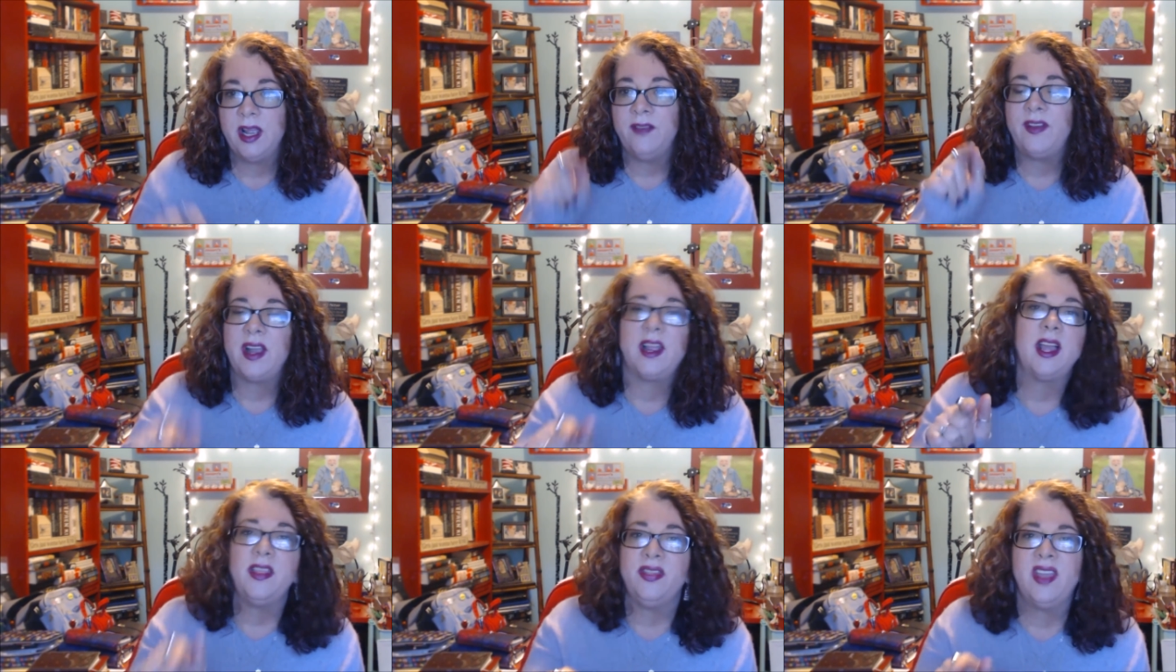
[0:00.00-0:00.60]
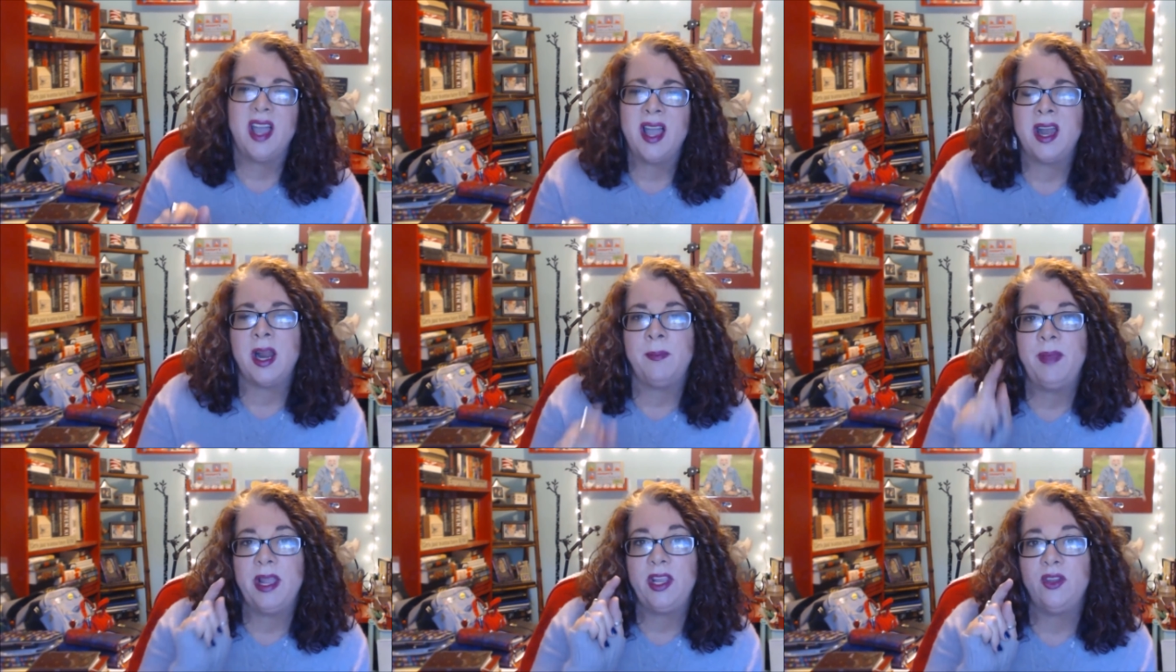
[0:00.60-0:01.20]
If I got that,
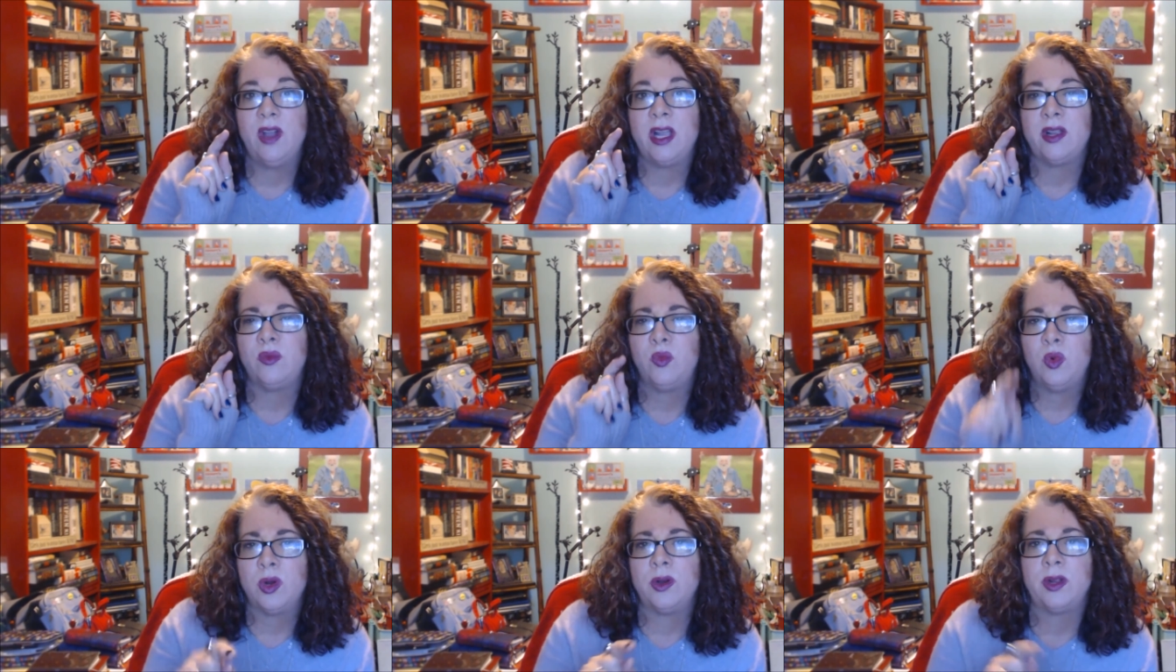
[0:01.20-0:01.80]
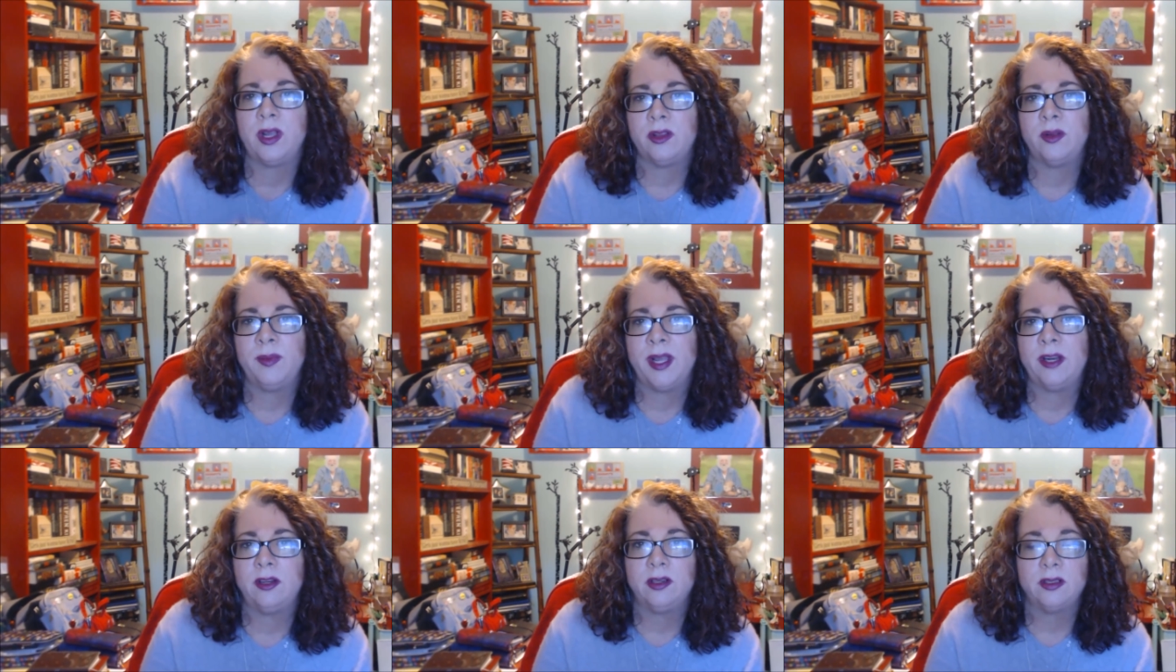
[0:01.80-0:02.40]
I bet you I could watercolor
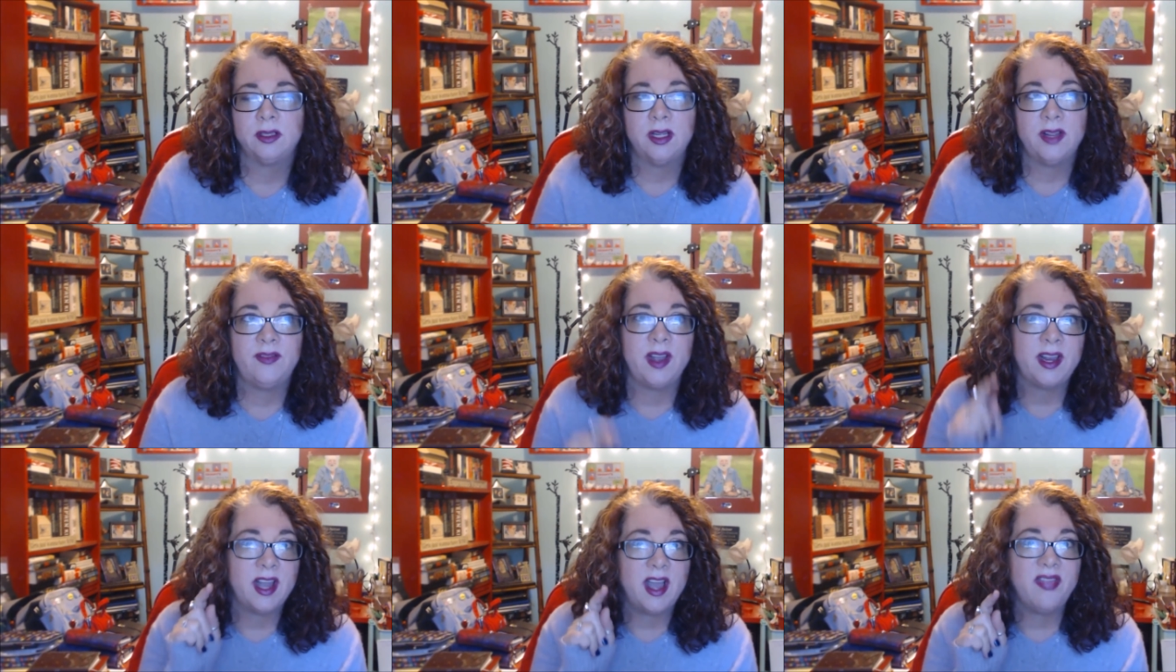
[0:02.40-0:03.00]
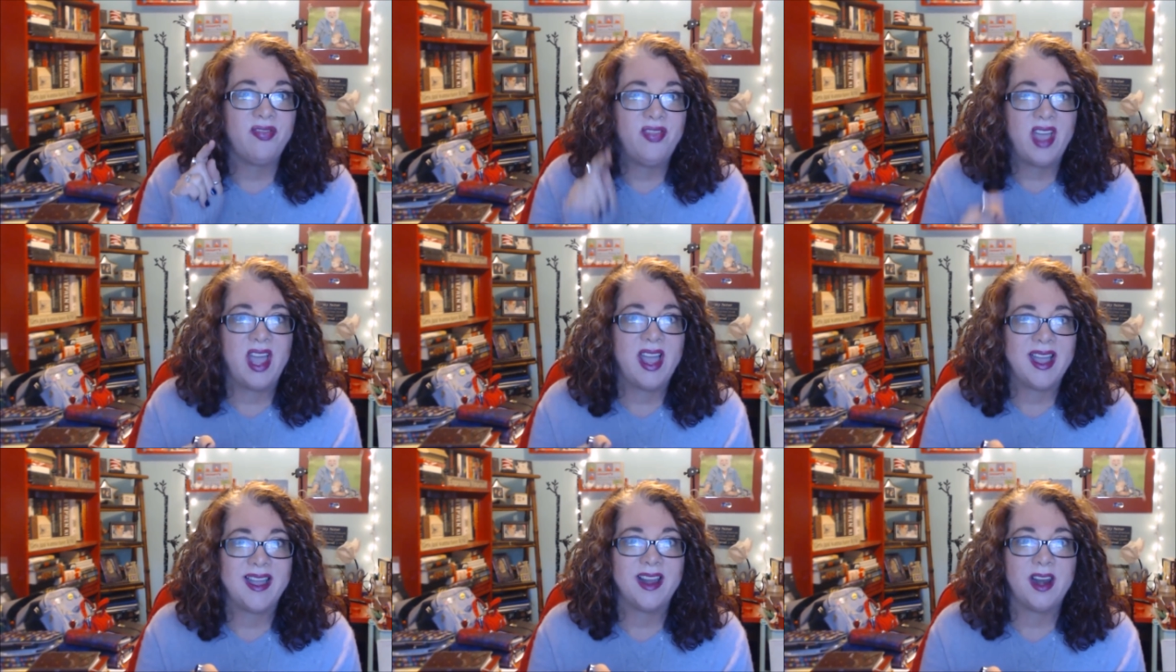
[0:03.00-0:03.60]
better. If I got
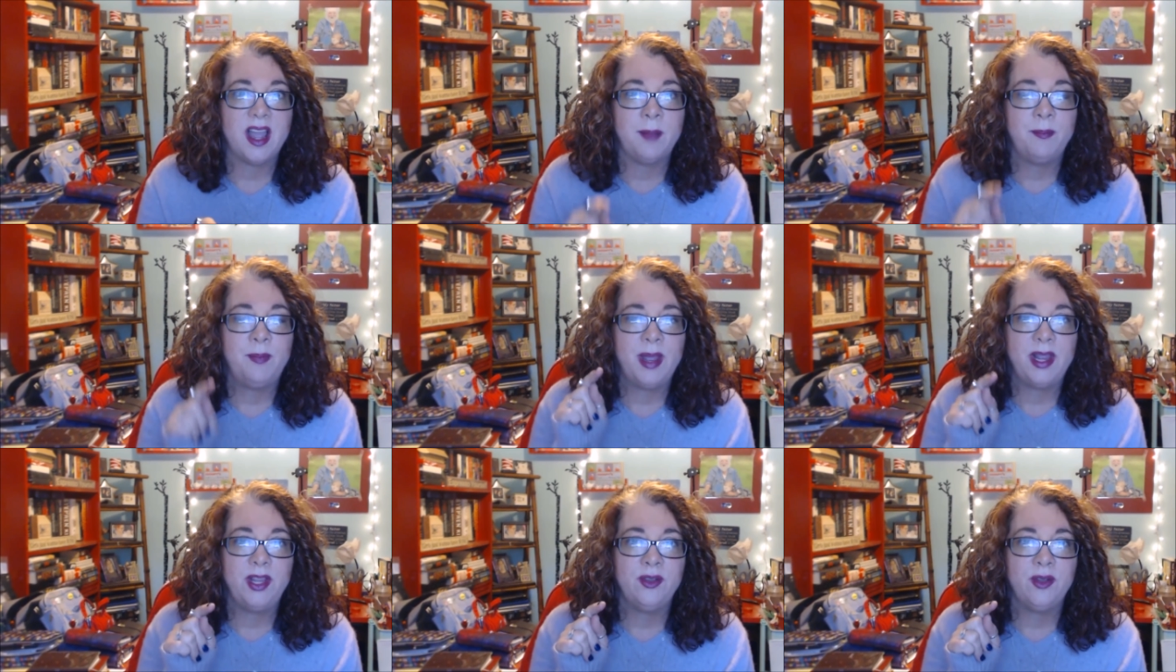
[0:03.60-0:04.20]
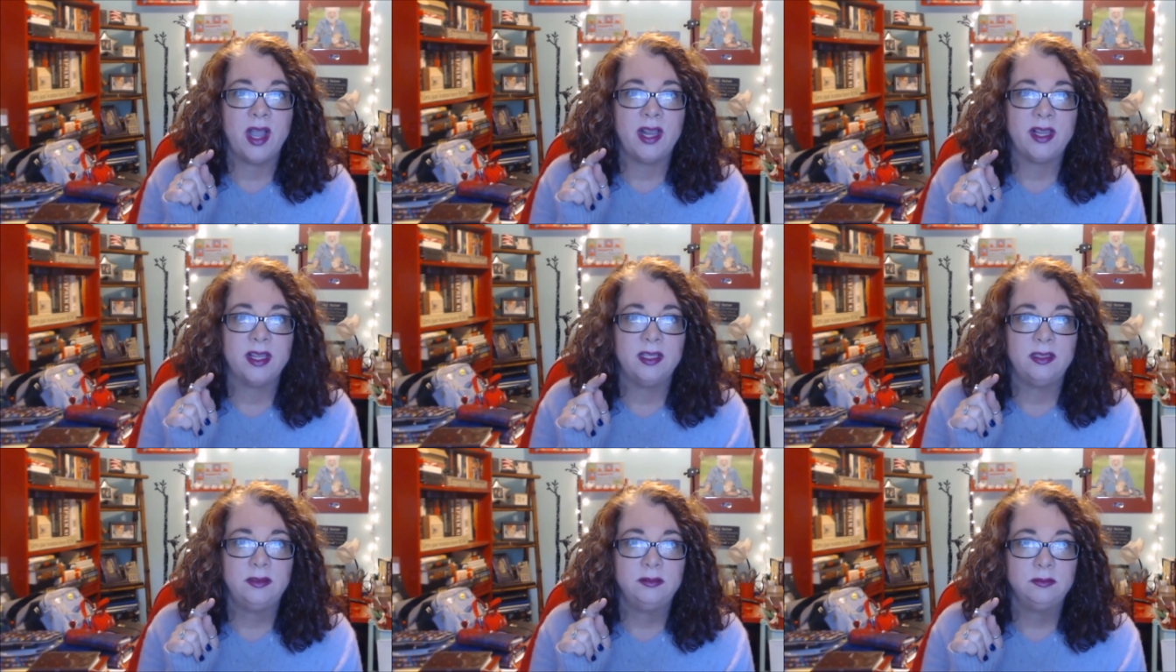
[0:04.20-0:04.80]
that, I bet you I
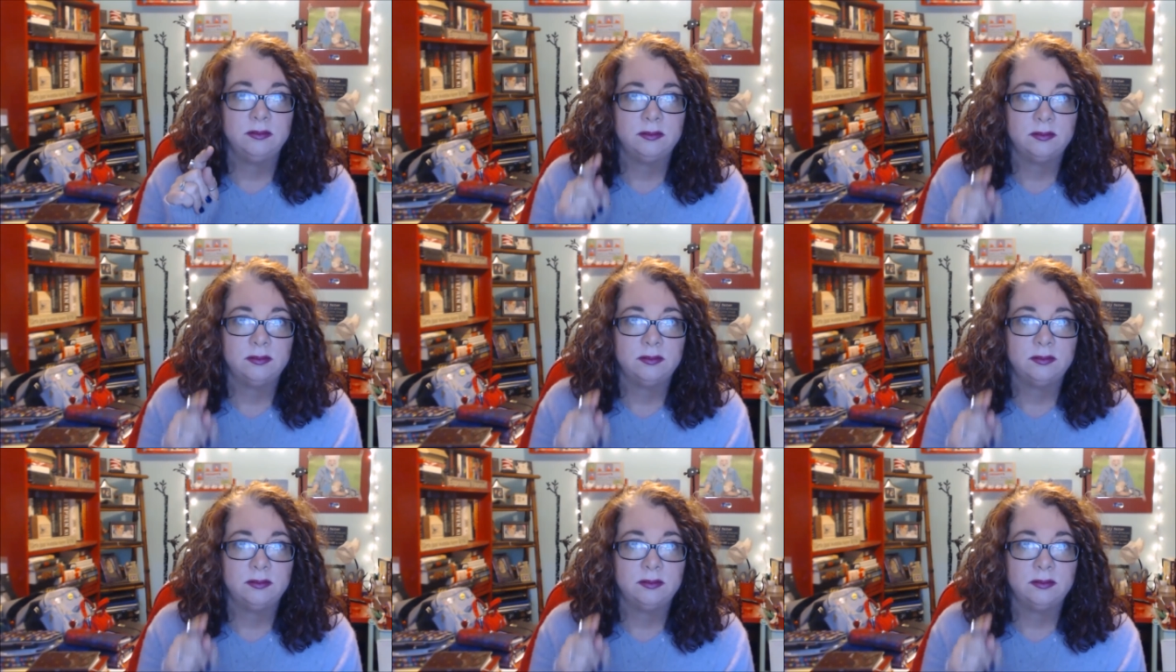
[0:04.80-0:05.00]
could.